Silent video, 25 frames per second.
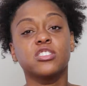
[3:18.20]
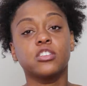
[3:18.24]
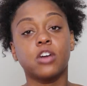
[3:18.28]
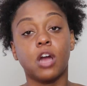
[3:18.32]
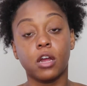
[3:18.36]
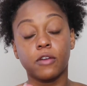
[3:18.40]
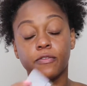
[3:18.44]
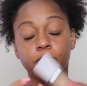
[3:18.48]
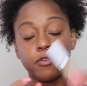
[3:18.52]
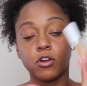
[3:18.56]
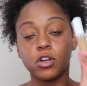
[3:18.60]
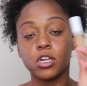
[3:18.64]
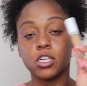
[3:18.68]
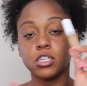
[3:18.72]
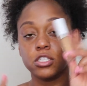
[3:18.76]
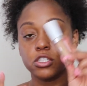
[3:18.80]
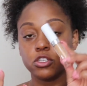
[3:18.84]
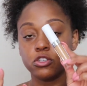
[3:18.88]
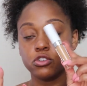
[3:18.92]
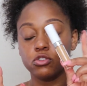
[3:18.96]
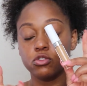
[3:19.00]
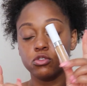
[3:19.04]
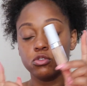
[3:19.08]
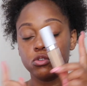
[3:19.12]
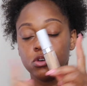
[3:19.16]
Dark
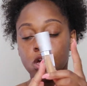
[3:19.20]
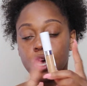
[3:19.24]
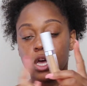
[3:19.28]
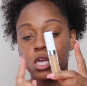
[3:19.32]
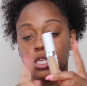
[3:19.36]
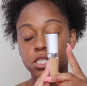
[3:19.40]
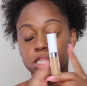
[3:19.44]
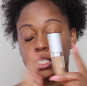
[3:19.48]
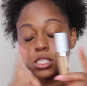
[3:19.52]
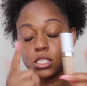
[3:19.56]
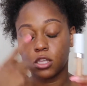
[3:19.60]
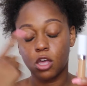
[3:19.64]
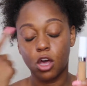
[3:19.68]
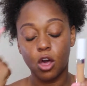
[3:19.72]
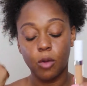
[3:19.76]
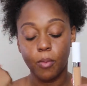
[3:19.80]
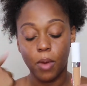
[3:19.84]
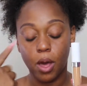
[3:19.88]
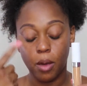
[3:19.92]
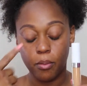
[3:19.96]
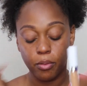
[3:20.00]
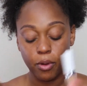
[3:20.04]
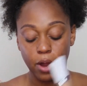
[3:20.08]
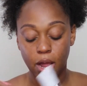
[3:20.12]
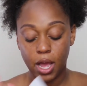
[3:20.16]
42 to sculpt
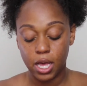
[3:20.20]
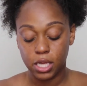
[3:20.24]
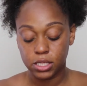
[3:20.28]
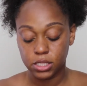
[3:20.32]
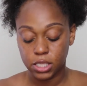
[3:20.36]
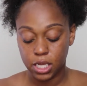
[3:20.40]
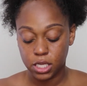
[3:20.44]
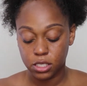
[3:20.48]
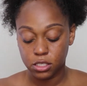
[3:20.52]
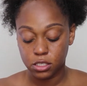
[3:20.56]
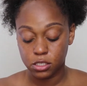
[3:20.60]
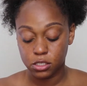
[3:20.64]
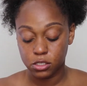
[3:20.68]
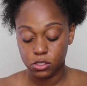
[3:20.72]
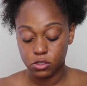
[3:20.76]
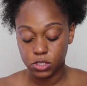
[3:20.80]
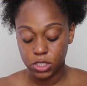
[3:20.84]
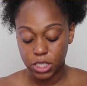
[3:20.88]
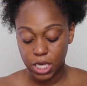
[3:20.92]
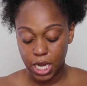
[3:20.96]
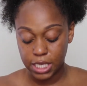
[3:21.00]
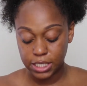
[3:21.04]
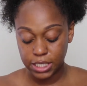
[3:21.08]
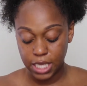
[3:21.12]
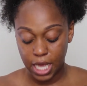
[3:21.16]
my brows and to use
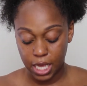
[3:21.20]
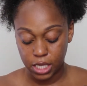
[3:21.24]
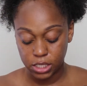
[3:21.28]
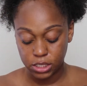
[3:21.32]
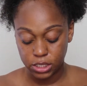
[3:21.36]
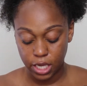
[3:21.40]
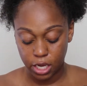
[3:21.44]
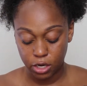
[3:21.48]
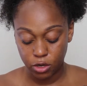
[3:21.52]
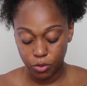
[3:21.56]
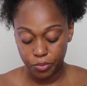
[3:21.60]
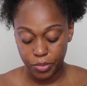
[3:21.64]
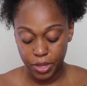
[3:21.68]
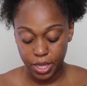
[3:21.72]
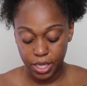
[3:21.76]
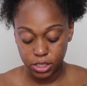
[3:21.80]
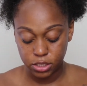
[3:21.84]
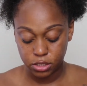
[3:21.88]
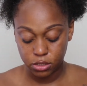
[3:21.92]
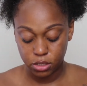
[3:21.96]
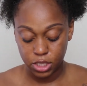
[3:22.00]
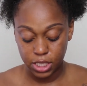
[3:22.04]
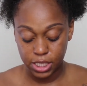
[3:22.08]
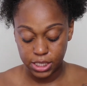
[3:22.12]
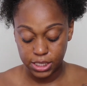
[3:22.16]
it as an eyeshadow
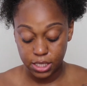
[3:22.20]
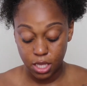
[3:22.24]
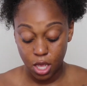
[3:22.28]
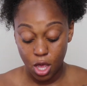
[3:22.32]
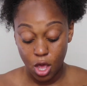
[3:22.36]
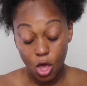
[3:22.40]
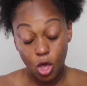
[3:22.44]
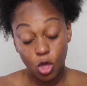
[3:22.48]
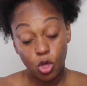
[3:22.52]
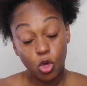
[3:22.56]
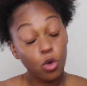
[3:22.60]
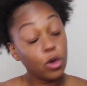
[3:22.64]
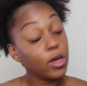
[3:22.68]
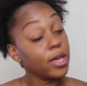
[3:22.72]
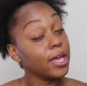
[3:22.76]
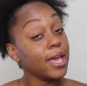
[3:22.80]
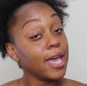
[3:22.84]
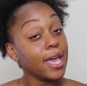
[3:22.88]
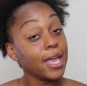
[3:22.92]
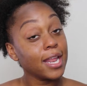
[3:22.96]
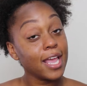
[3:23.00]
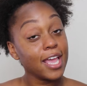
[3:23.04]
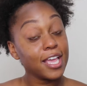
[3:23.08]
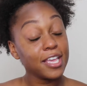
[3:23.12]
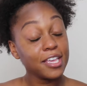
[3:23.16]
base. So let's go
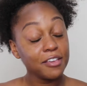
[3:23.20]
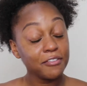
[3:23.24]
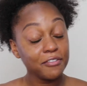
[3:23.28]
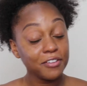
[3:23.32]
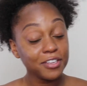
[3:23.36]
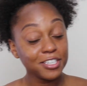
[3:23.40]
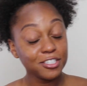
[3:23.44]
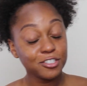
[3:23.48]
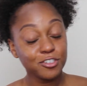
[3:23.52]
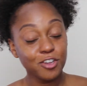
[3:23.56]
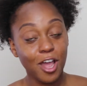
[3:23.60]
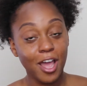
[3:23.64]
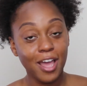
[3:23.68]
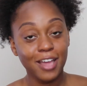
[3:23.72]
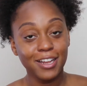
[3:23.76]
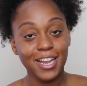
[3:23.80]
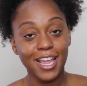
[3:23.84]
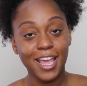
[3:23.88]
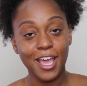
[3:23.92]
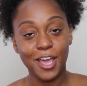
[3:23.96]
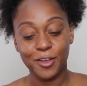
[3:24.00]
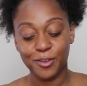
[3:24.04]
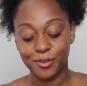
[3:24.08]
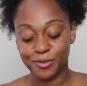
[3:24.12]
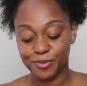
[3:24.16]
ahead and give it a try
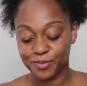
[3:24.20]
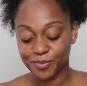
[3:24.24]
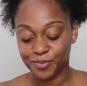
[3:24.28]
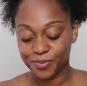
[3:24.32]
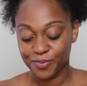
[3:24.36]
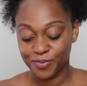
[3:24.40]
now.